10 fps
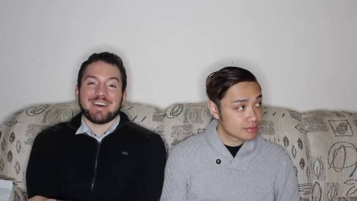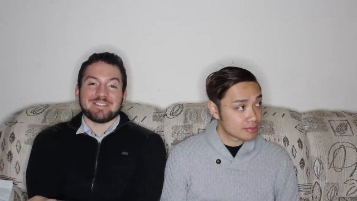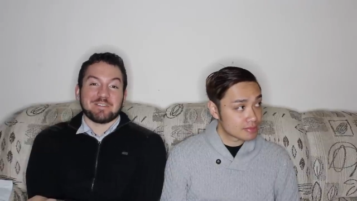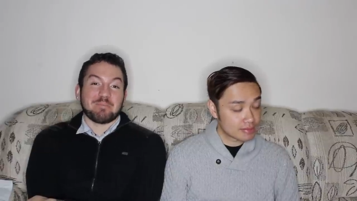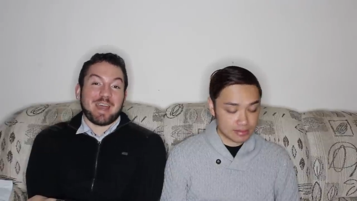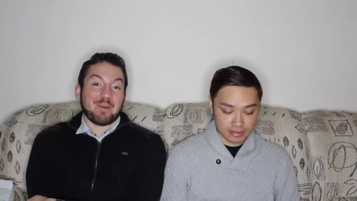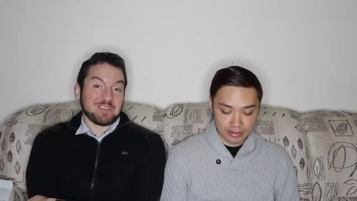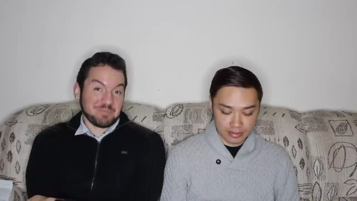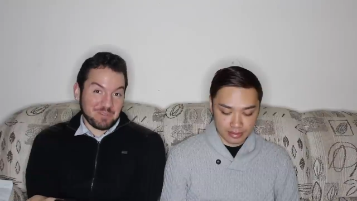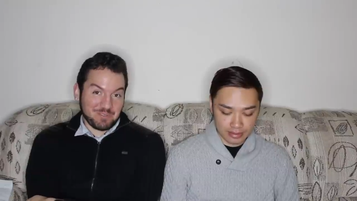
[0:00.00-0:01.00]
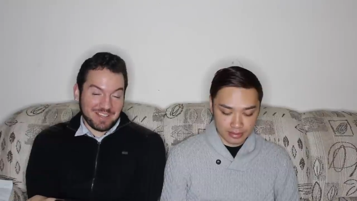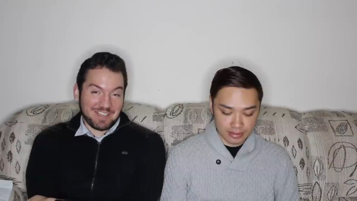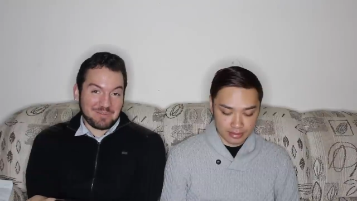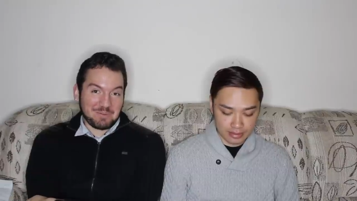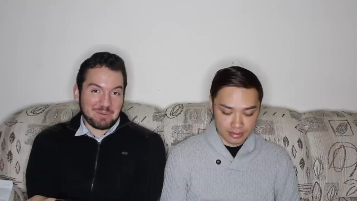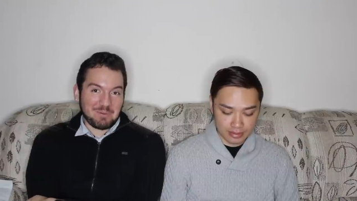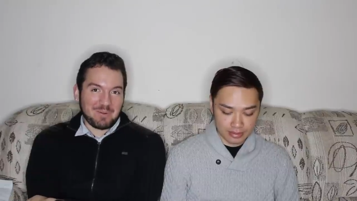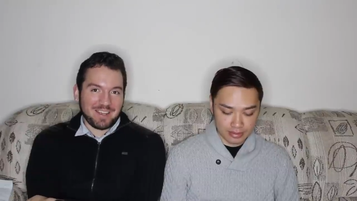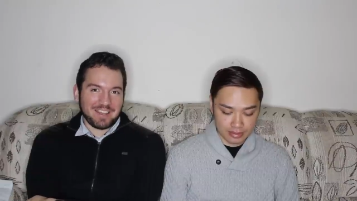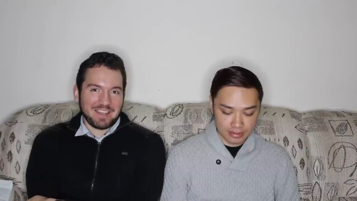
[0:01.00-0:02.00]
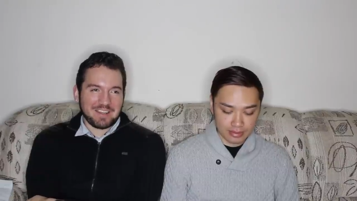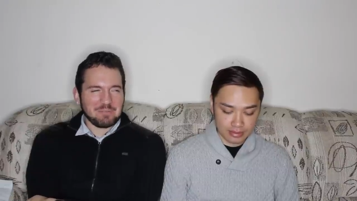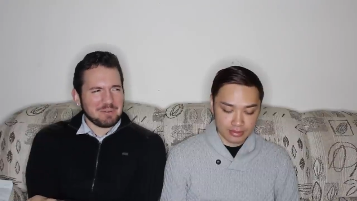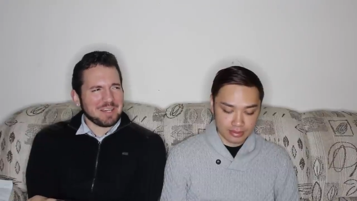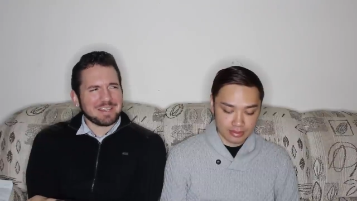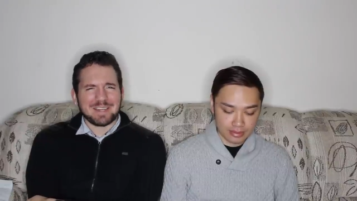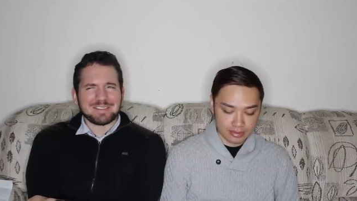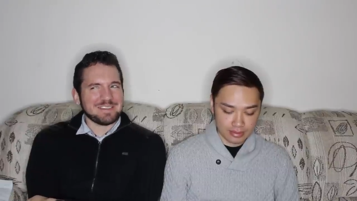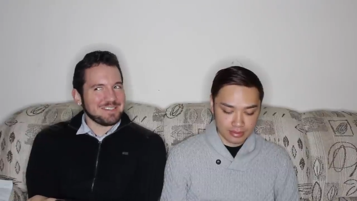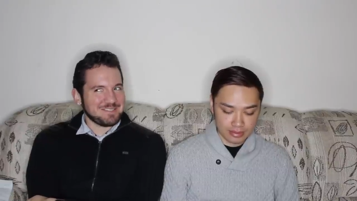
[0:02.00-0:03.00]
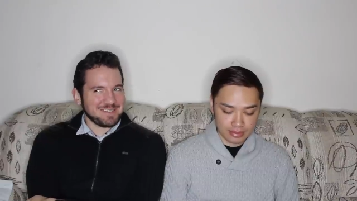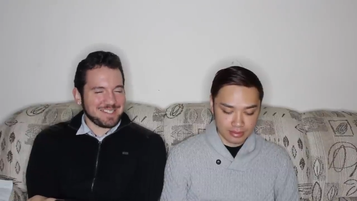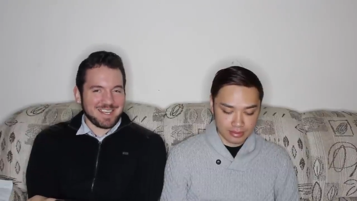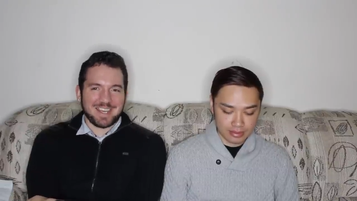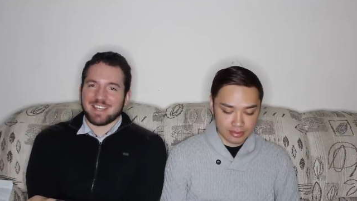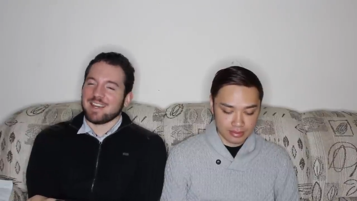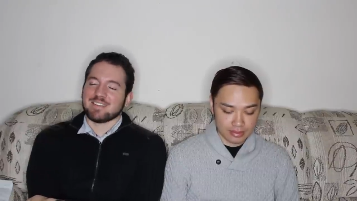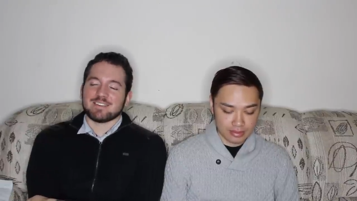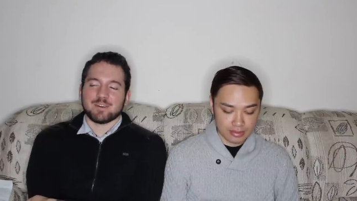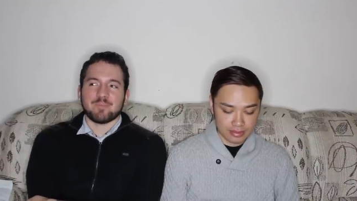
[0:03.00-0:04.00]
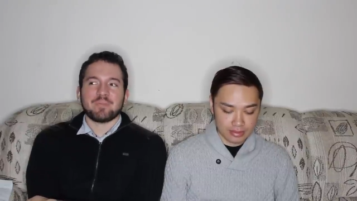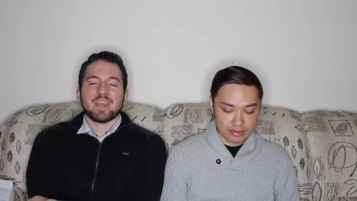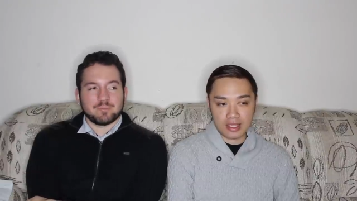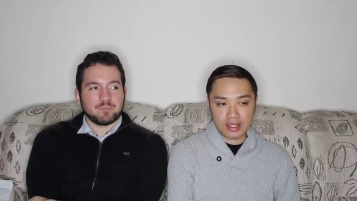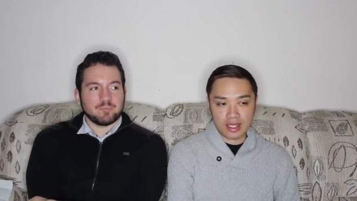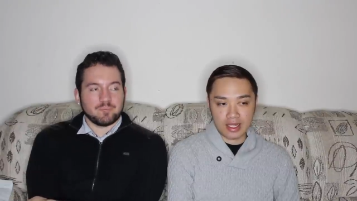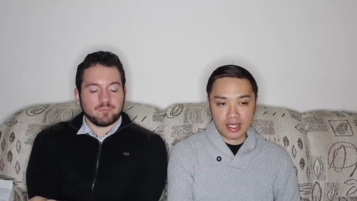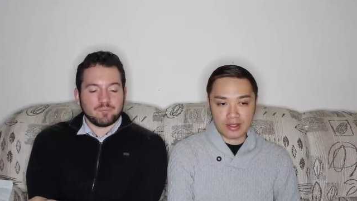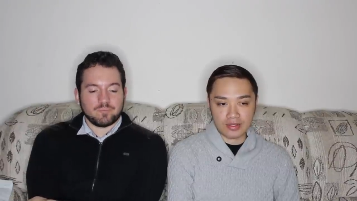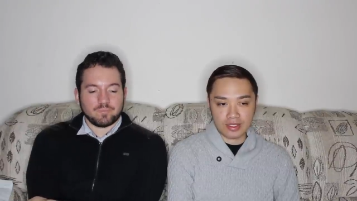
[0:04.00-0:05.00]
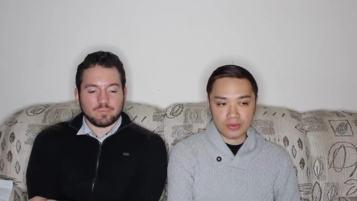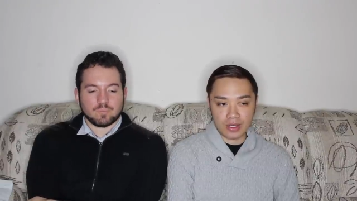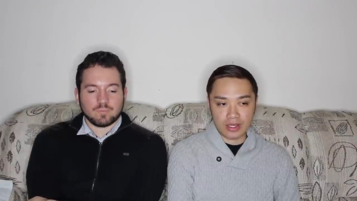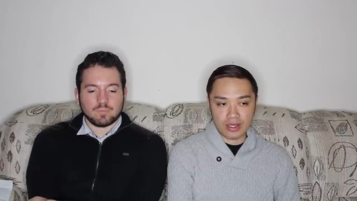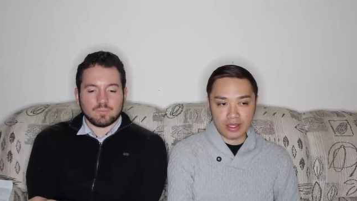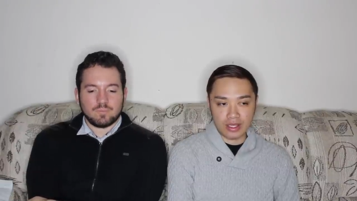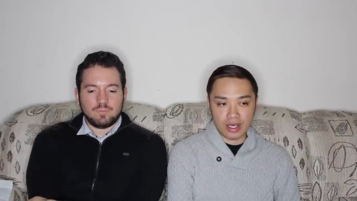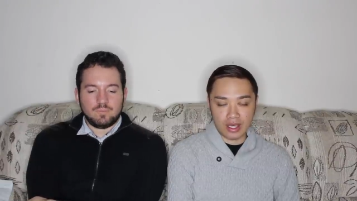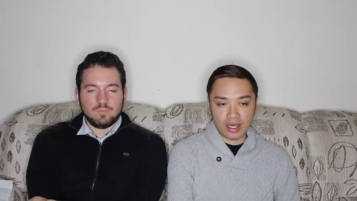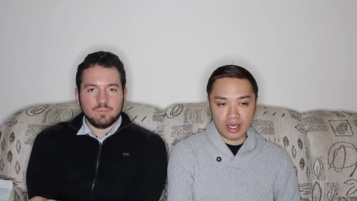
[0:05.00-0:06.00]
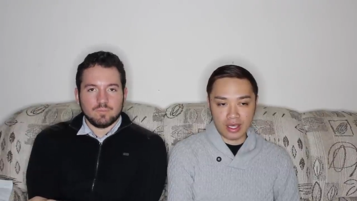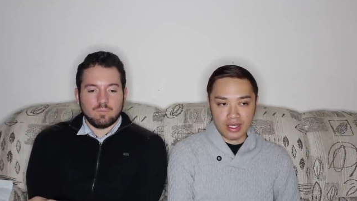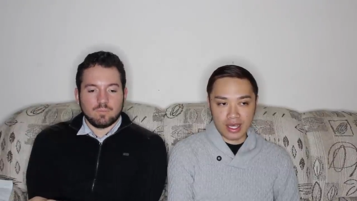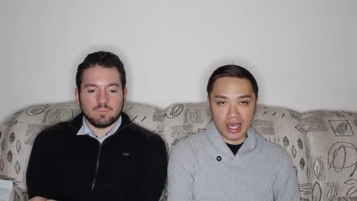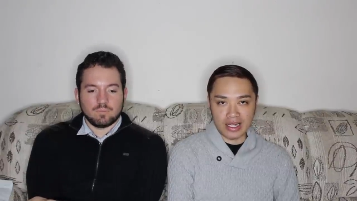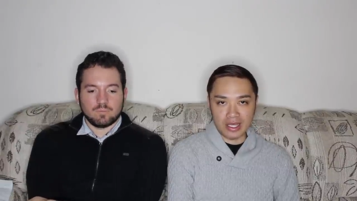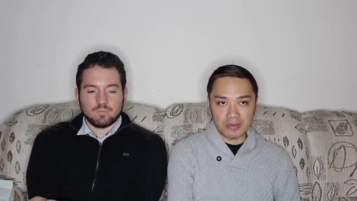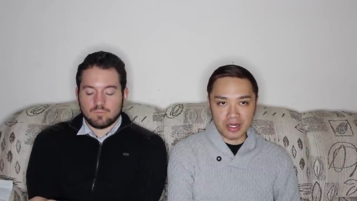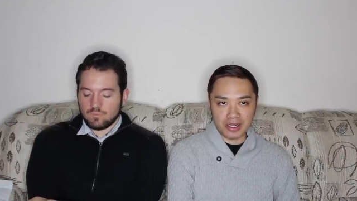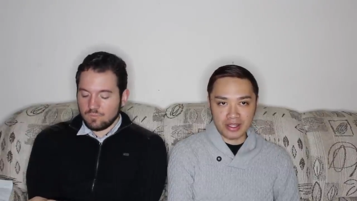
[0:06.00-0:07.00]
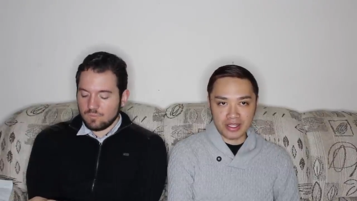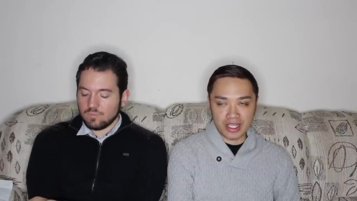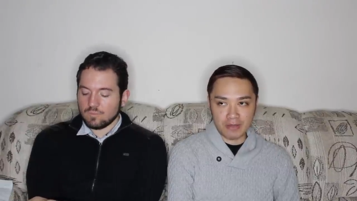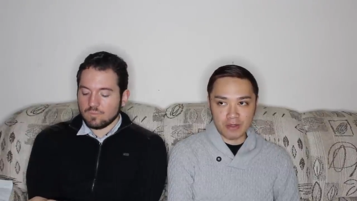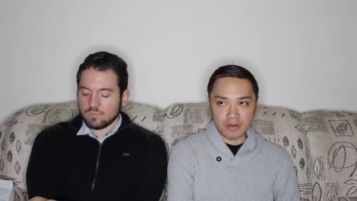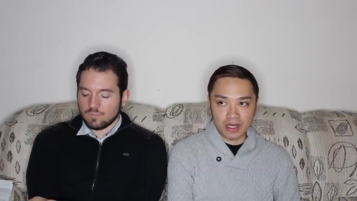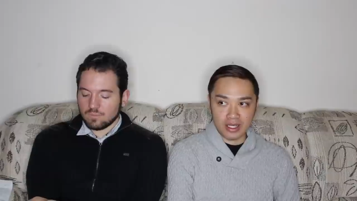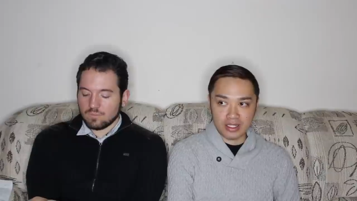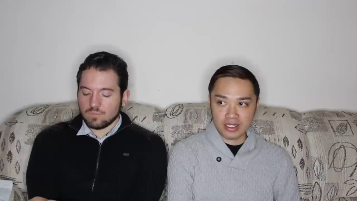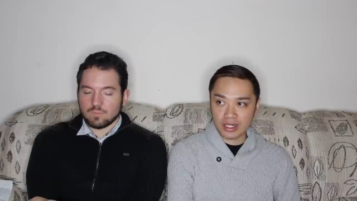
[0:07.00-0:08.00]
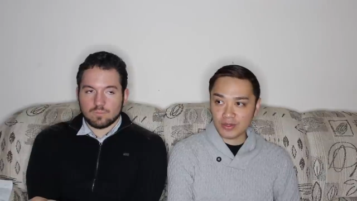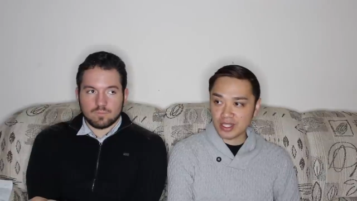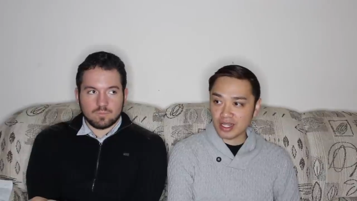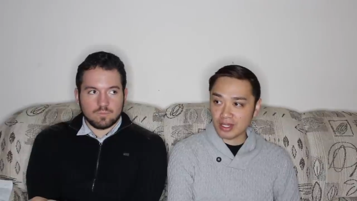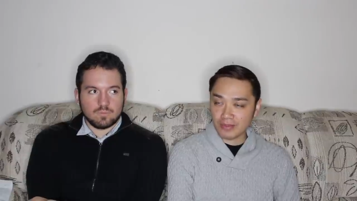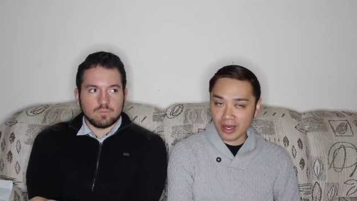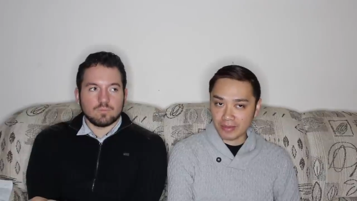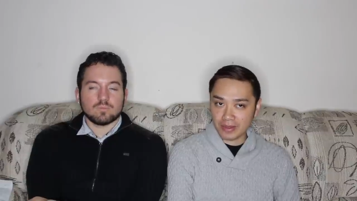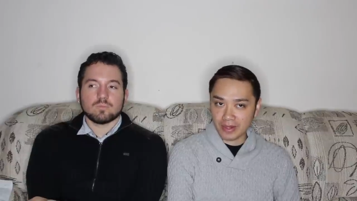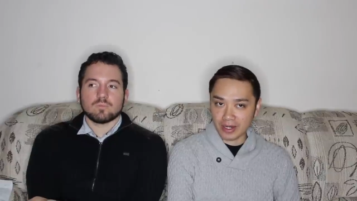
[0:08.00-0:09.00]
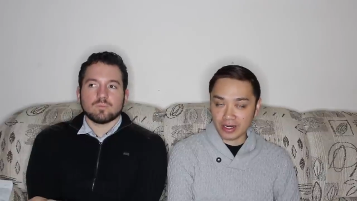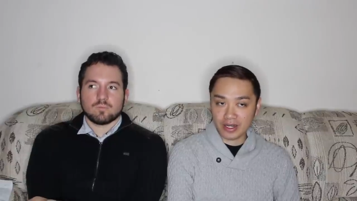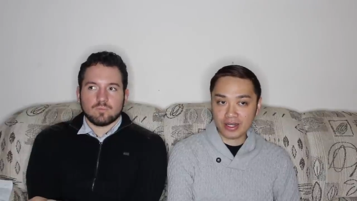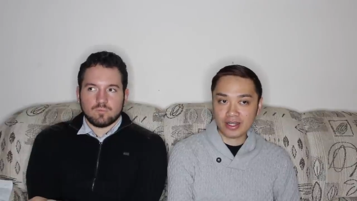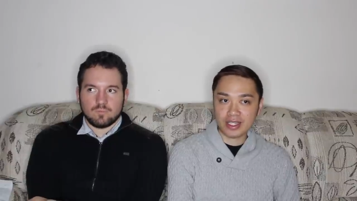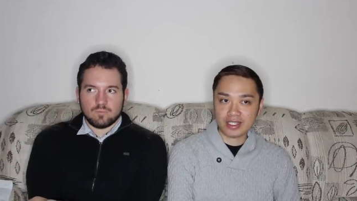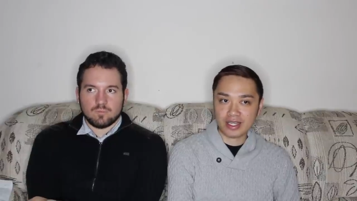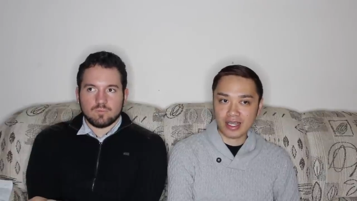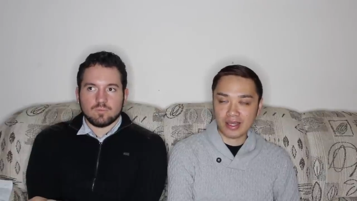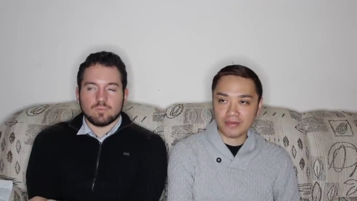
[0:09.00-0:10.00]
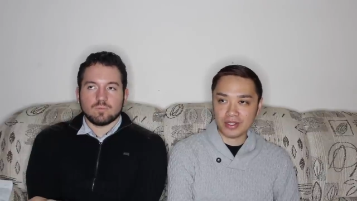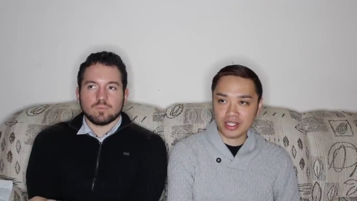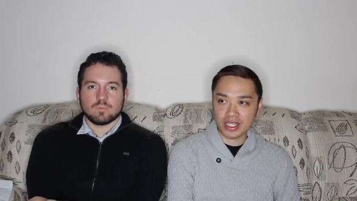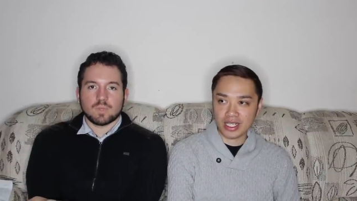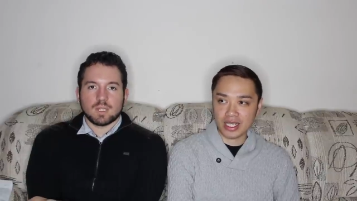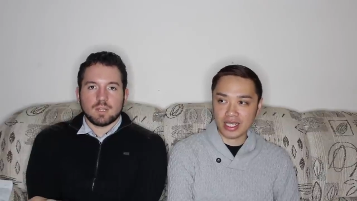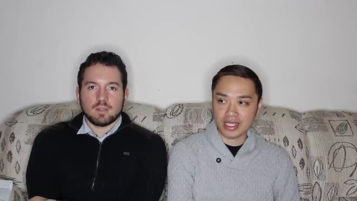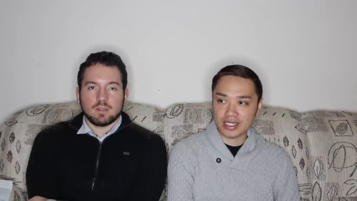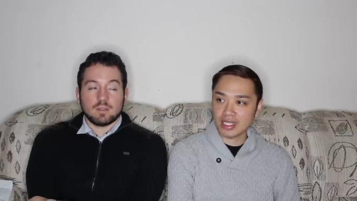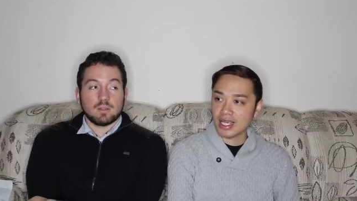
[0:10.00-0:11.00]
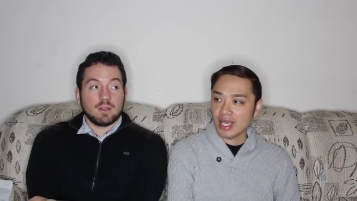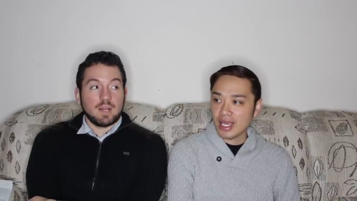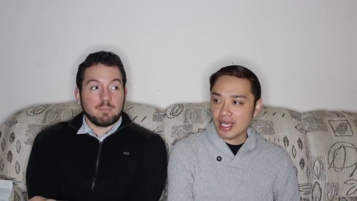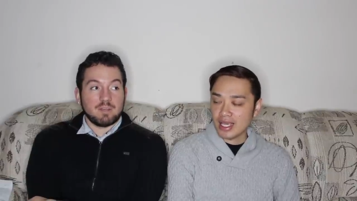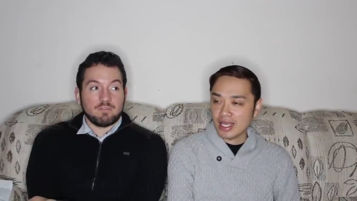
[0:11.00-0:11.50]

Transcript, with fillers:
Speaker 1: Austin Powers music when we were walking in, and we were like, that's interesting. Yeah, so. They announced what
Speaker 2: the item underneath the table was, and it was another Poppy Parker. This time she is Lemon